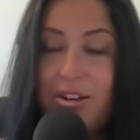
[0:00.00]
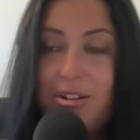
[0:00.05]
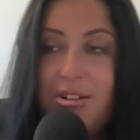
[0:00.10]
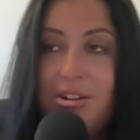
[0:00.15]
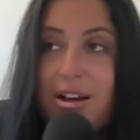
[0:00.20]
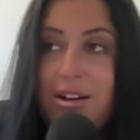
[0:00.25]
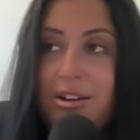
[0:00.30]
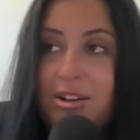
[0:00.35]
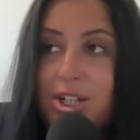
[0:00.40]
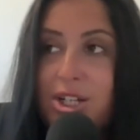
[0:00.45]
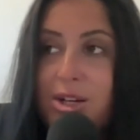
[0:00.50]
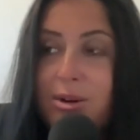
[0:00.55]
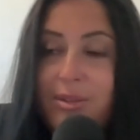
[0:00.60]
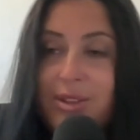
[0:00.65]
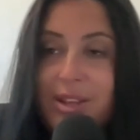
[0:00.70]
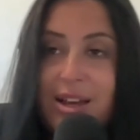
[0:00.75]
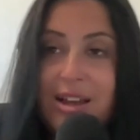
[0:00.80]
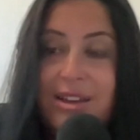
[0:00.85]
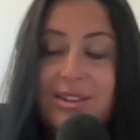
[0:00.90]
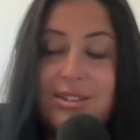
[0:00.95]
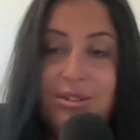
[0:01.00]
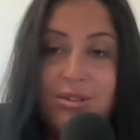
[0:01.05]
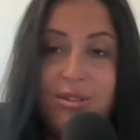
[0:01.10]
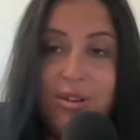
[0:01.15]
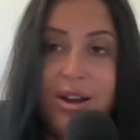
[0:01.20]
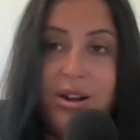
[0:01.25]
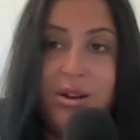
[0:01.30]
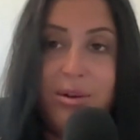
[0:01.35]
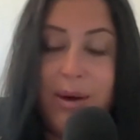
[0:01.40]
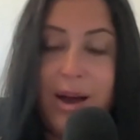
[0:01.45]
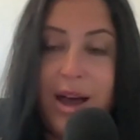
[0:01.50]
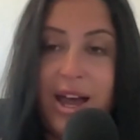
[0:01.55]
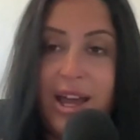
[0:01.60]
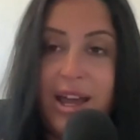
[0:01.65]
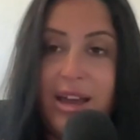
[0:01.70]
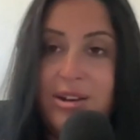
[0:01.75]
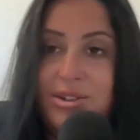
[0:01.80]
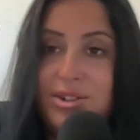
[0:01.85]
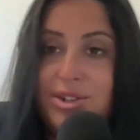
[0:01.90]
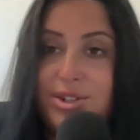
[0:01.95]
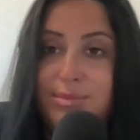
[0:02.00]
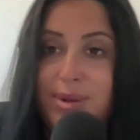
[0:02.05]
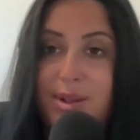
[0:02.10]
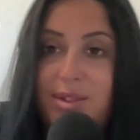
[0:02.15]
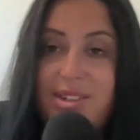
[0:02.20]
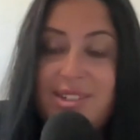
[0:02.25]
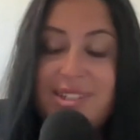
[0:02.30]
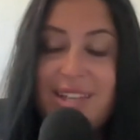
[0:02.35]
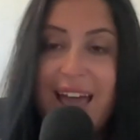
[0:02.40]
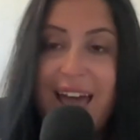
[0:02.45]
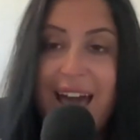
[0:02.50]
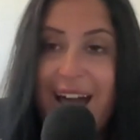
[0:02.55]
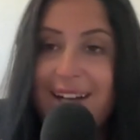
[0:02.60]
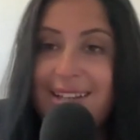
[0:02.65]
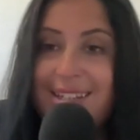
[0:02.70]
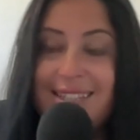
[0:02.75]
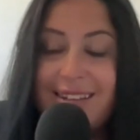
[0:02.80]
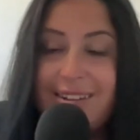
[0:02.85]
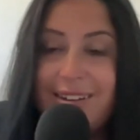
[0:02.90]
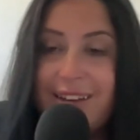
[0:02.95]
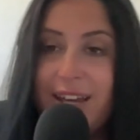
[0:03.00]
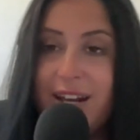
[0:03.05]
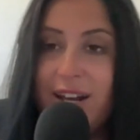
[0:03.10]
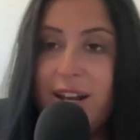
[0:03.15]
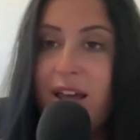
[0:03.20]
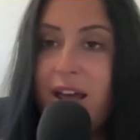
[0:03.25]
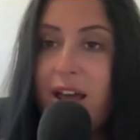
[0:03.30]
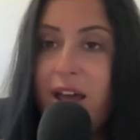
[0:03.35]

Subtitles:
You're not going to go on the ice right away and just be this excellent,